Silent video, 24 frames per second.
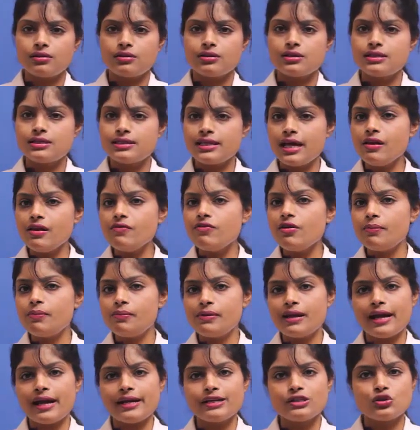The
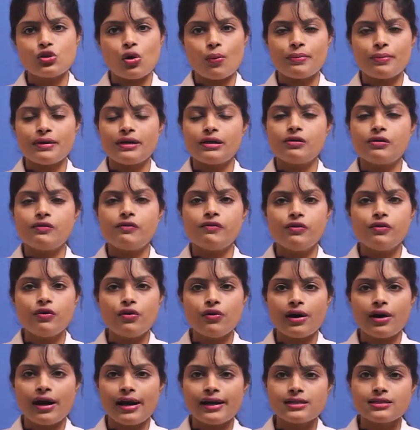self-applied topical
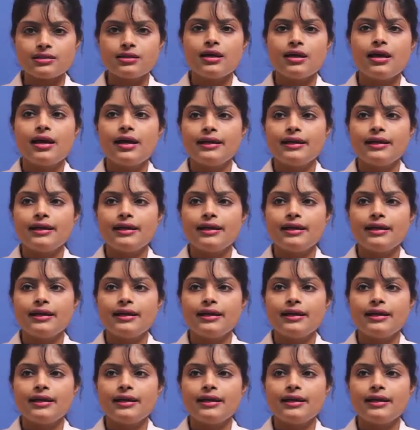fluorides